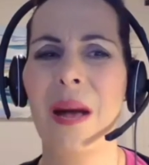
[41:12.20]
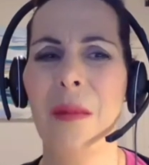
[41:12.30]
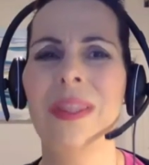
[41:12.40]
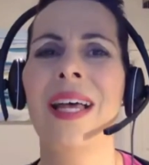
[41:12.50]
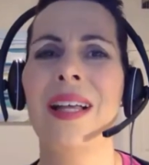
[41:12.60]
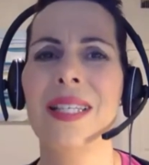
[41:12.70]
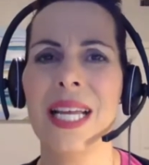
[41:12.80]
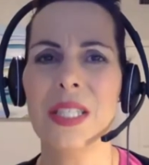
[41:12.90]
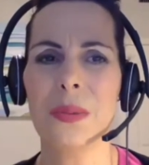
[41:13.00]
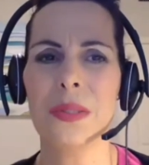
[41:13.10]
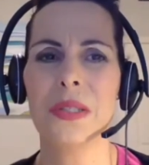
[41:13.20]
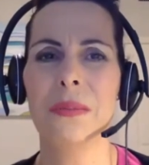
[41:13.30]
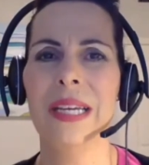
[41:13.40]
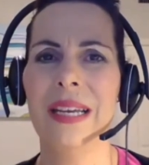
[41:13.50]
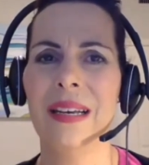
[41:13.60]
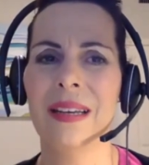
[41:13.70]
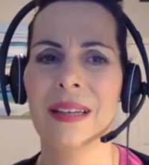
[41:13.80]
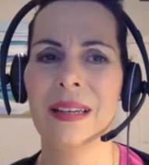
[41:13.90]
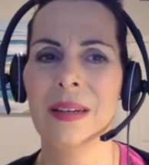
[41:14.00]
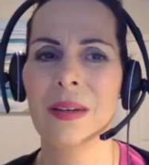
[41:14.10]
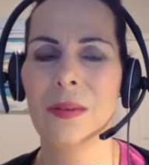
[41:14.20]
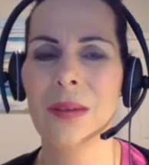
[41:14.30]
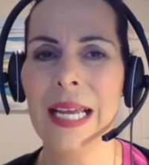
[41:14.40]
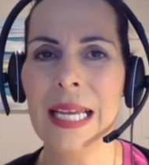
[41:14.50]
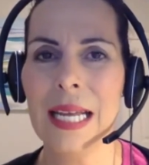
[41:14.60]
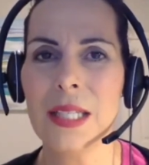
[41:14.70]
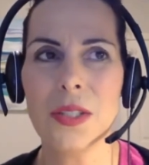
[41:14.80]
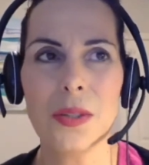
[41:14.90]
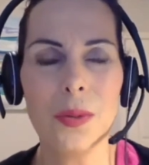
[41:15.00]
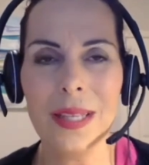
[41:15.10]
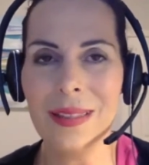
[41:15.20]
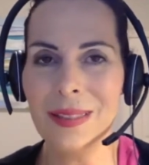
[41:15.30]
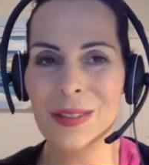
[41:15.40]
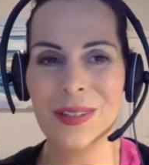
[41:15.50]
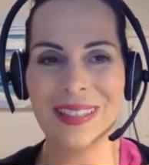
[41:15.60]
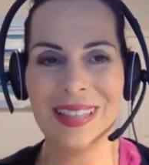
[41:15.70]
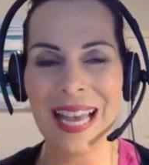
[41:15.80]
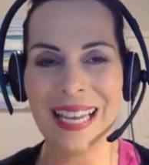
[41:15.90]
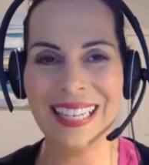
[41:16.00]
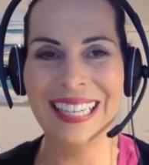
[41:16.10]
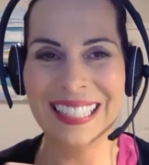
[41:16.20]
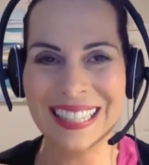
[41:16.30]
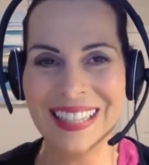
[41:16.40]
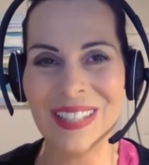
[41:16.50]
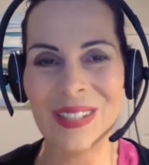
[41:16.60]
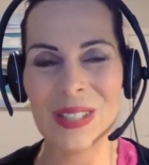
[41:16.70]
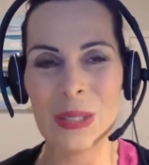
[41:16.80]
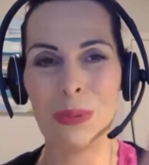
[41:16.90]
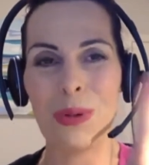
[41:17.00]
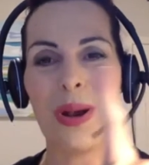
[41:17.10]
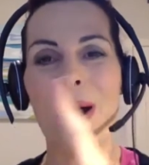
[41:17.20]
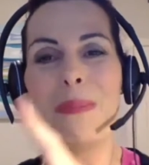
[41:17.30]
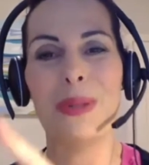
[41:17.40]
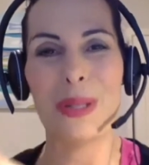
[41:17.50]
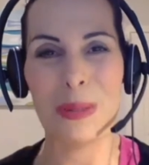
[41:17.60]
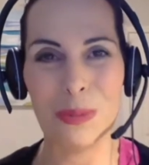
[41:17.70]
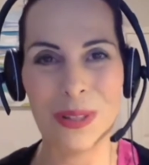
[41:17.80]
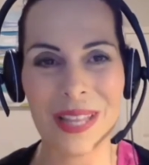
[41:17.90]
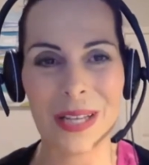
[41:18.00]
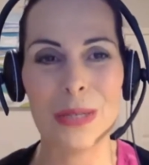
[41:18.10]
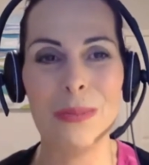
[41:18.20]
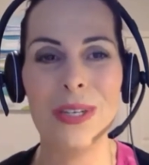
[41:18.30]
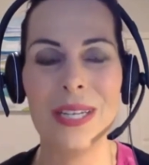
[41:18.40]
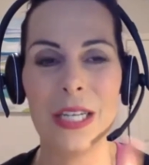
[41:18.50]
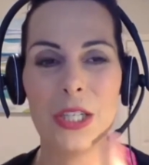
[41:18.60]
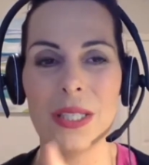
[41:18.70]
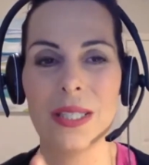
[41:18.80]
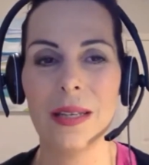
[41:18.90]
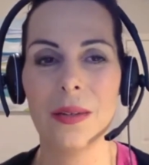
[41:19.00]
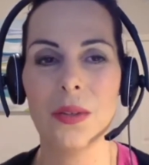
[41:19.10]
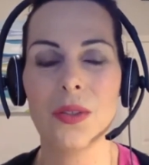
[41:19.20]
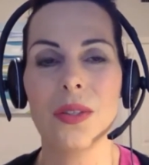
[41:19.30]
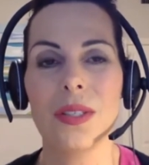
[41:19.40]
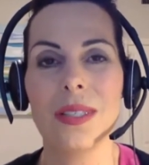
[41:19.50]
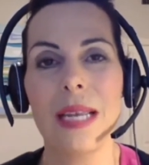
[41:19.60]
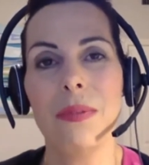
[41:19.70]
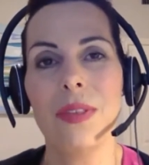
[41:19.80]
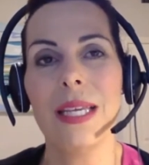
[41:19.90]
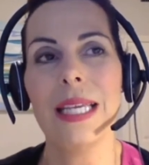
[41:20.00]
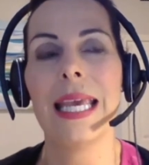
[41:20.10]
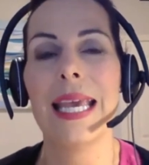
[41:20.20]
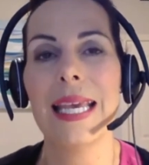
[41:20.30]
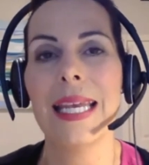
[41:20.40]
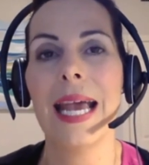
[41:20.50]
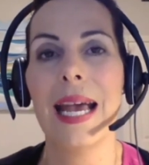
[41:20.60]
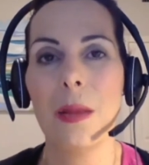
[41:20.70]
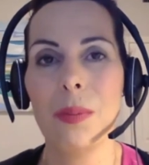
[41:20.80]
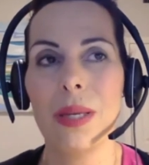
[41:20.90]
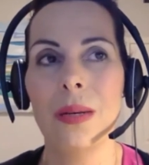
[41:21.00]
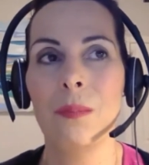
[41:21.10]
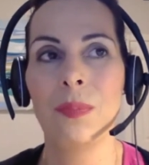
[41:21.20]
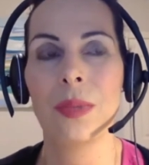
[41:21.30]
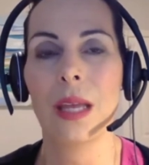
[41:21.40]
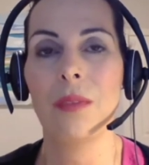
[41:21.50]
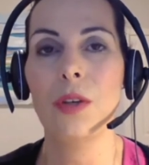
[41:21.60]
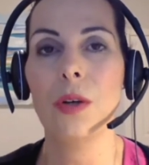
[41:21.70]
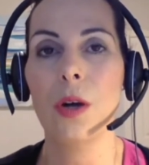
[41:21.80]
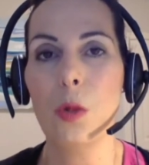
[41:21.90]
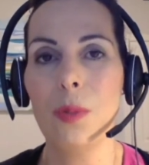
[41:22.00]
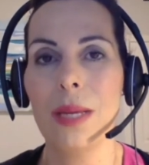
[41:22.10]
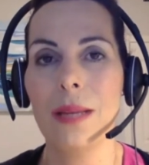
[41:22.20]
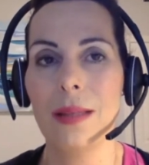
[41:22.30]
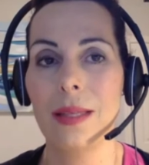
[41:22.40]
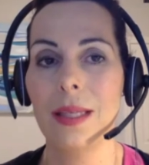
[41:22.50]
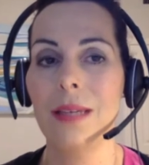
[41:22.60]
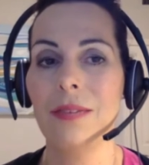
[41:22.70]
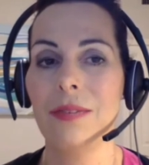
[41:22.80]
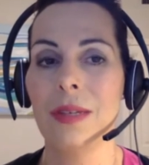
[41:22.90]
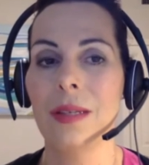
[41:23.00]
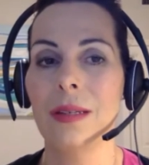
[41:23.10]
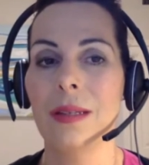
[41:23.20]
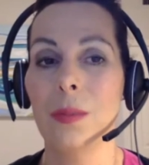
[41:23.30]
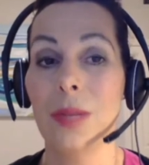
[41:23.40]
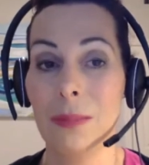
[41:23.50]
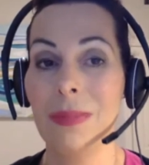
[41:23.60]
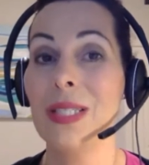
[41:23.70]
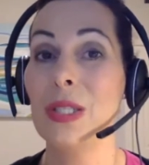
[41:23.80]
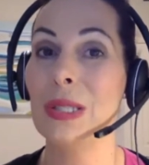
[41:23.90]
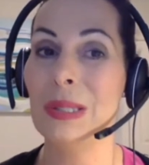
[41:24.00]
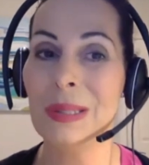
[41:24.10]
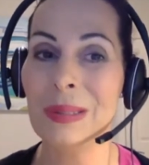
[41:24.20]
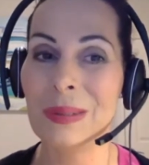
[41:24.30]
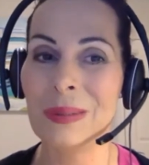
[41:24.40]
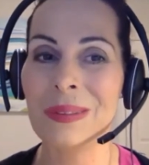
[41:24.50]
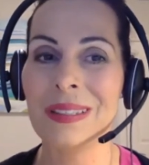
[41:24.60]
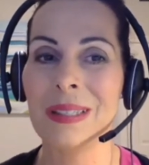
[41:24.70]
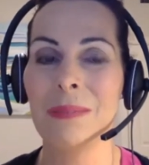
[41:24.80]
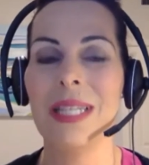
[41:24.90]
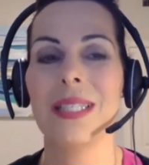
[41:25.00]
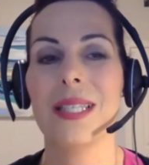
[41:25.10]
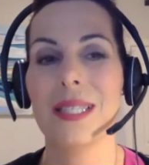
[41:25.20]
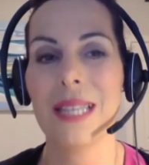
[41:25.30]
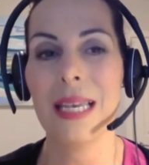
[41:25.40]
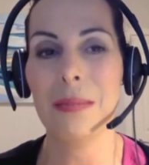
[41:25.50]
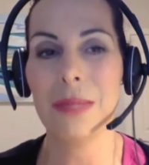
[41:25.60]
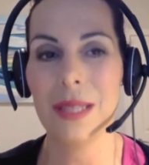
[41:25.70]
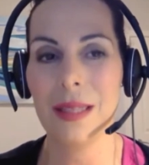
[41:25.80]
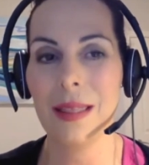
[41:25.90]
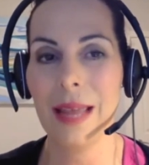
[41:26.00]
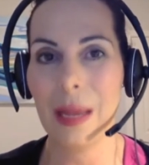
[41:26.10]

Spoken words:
What the hell is that supposed to mean? Right? And so there's a problem with that communication cycle. So the same thing can happen if you're hoping that the GIF, what it means to you, means the same to them.